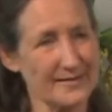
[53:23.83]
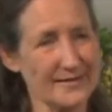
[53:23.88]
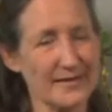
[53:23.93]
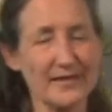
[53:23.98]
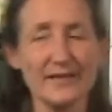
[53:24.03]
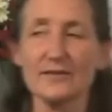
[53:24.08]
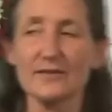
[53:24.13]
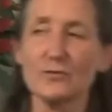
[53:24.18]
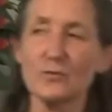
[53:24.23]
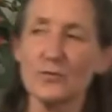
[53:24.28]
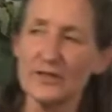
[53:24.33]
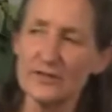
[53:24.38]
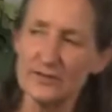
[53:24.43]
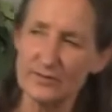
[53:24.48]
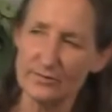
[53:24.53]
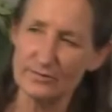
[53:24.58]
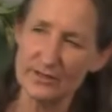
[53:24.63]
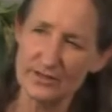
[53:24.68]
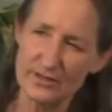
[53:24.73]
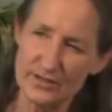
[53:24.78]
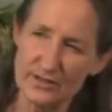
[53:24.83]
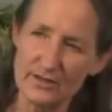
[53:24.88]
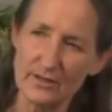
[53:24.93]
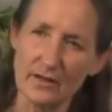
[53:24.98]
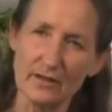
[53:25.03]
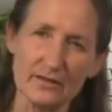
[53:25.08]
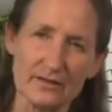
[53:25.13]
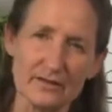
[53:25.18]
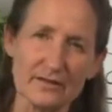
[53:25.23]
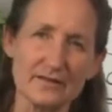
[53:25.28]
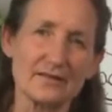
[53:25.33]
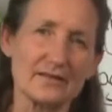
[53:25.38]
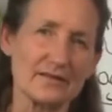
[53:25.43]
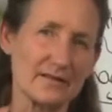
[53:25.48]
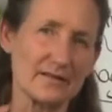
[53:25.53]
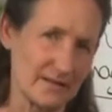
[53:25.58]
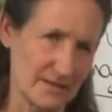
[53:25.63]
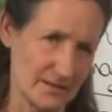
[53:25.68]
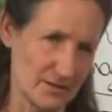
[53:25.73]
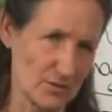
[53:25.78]
In the winter, it's solid,
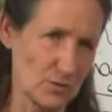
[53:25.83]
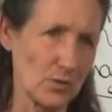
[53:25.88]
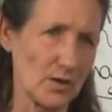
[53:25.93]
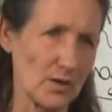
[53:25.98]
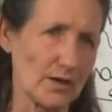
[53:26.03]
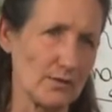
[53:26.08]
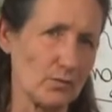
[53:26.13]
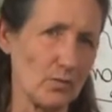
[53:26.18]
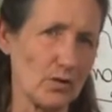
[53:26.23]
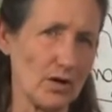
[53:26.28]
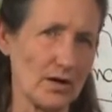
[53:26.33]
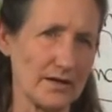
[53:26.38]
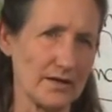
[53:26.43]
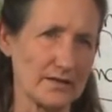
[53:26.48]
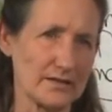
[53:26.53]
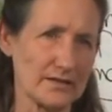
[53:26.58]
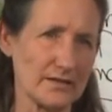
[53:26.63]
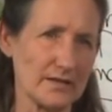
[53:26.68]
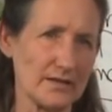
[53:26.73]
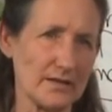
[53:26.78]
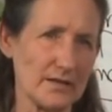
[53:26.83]
then it's quite white.